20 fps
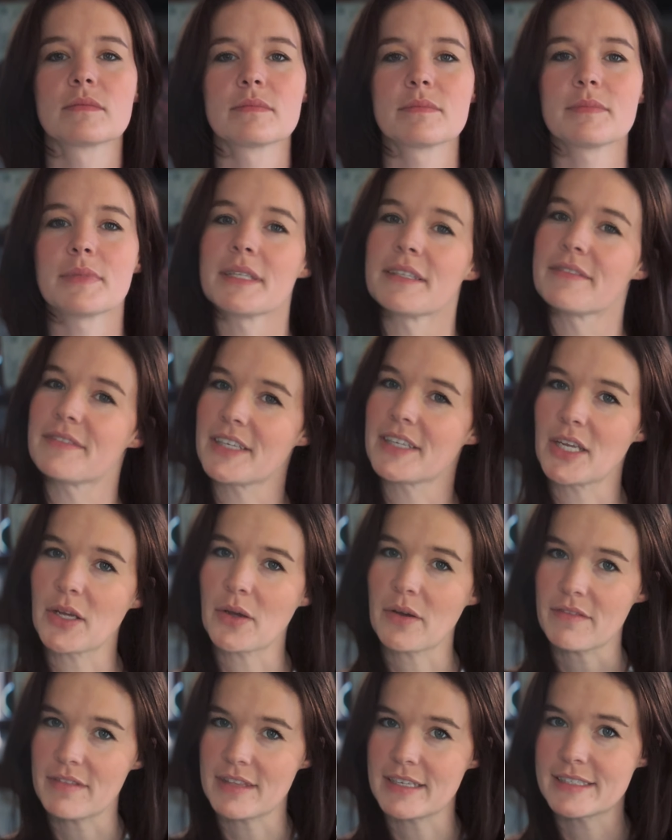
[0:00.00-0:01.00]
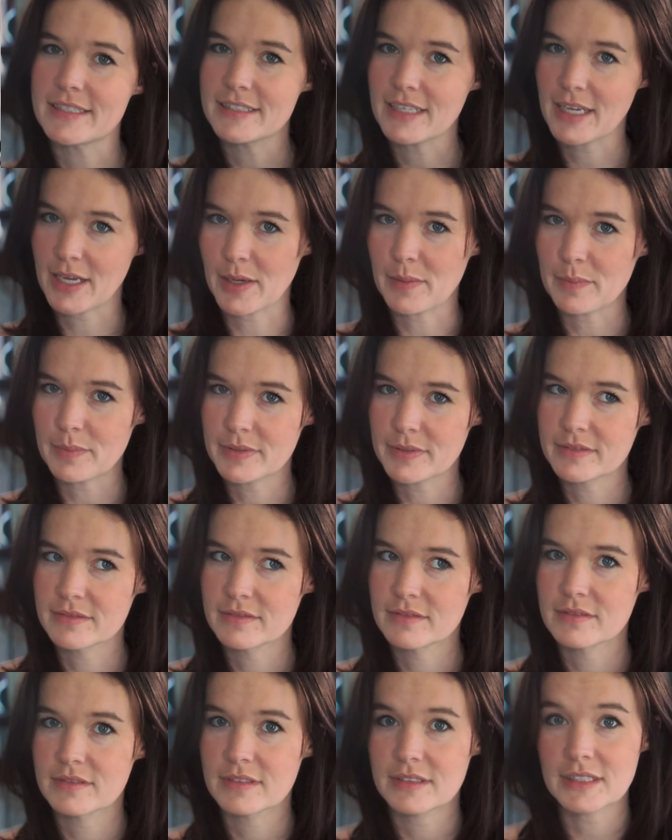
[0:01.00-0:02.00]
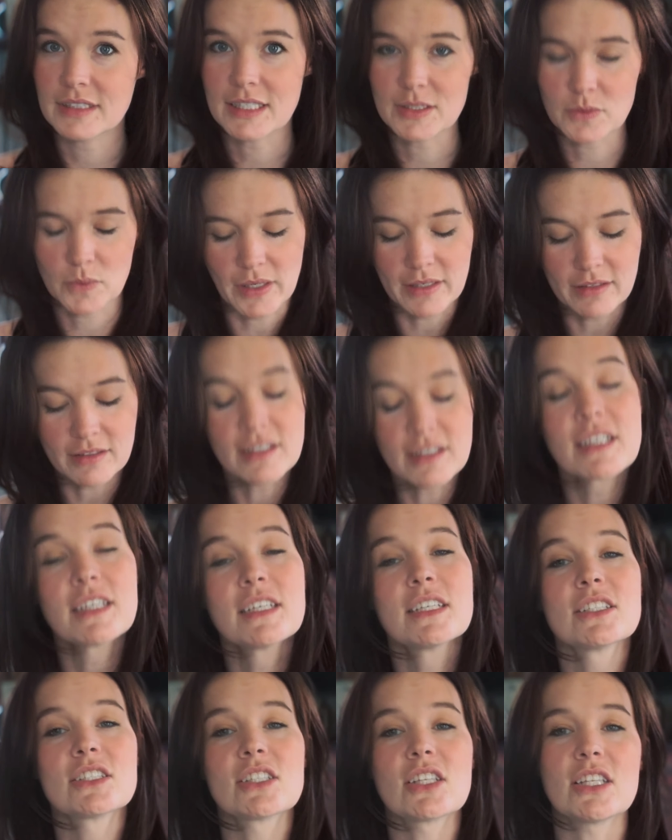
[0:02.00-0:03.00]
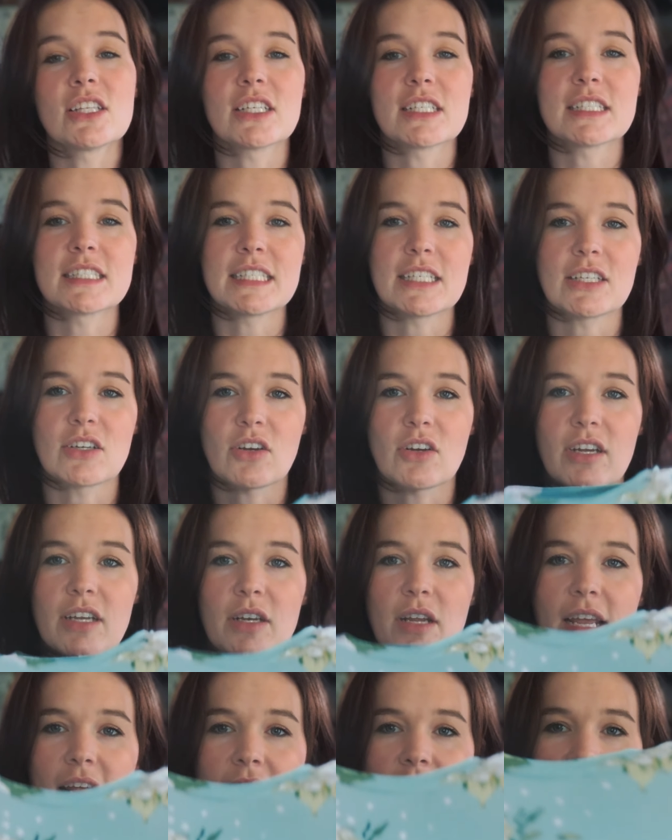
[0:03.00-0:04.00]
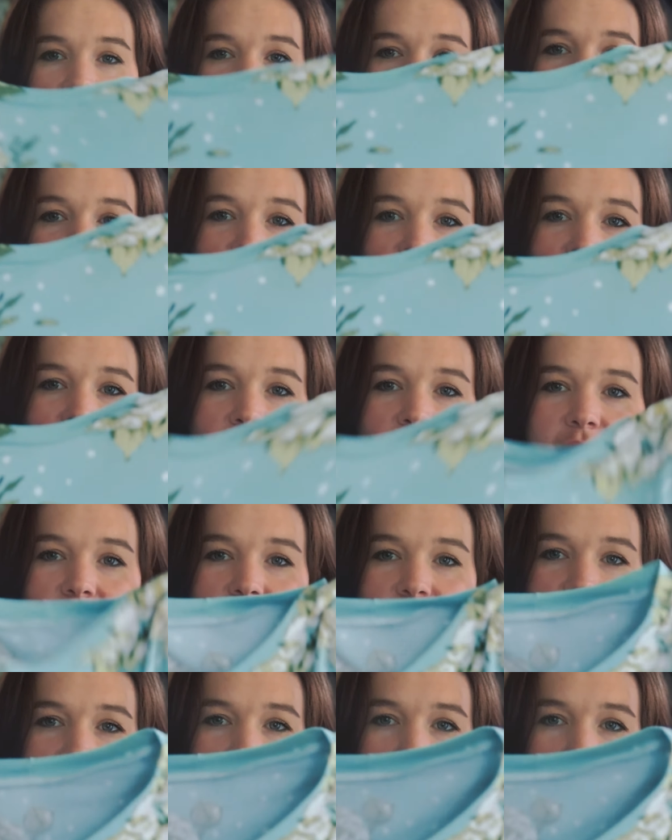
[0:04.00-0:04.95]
put a video of this up as well so that you can see it on. And I just made it out of this